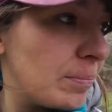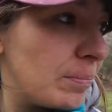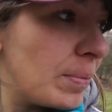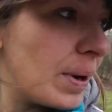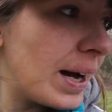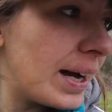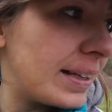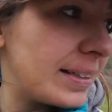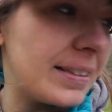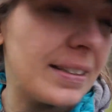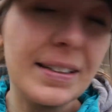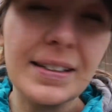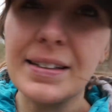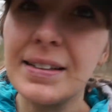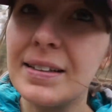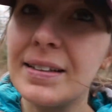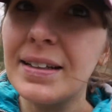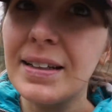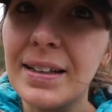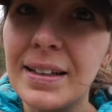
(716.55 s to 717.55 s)
but
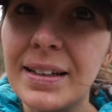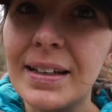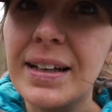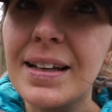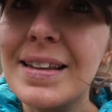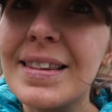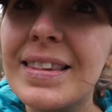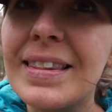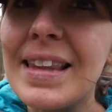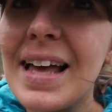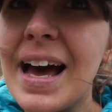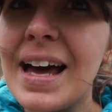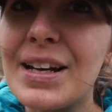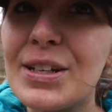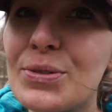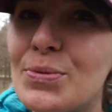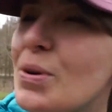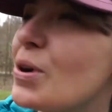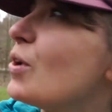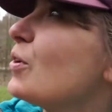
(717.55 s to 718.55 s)
that
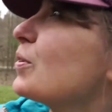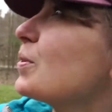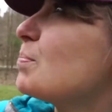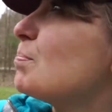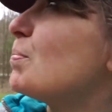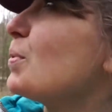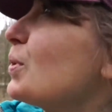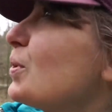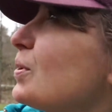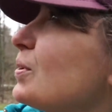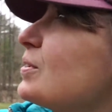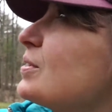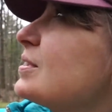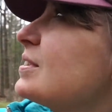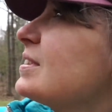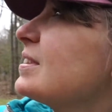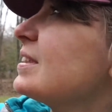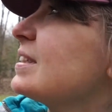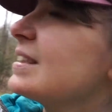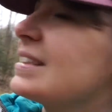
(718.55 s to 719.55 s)
is where all the
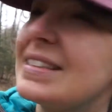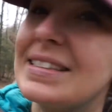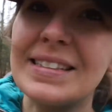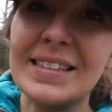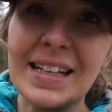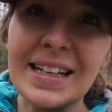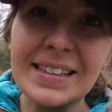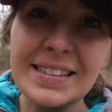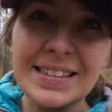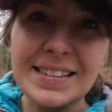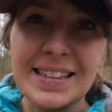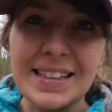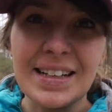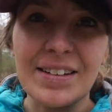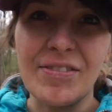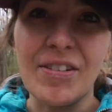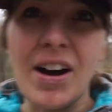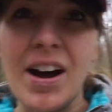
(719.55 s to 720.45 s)
birds sit if